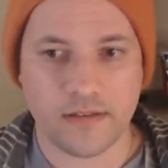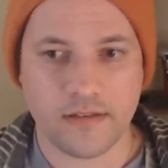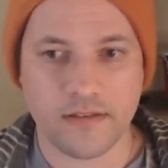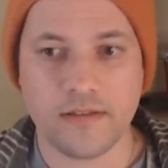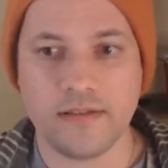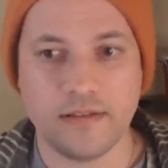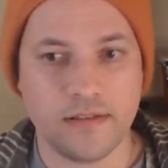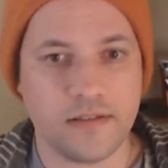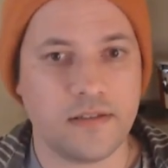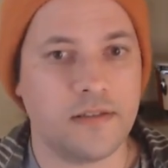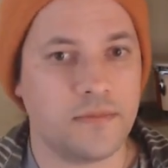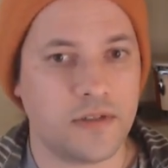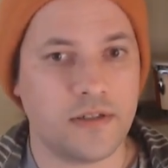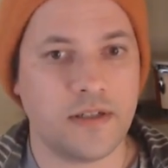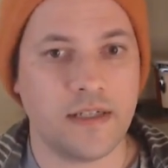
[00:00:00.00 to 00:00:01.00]
the systems
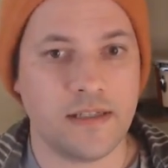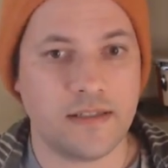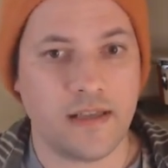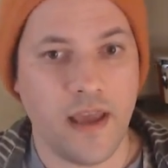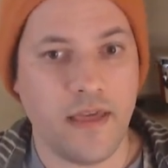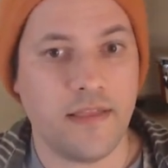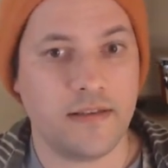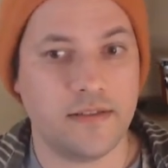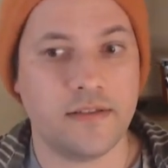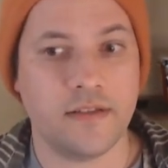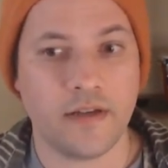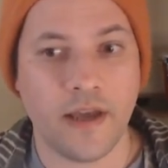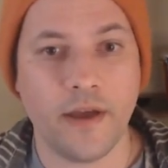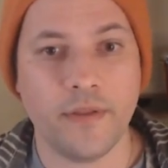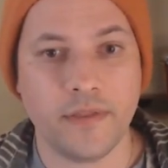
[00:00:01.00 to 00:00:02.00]
are gonna say this is
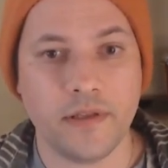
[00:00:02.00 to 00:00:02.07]
unhealthy,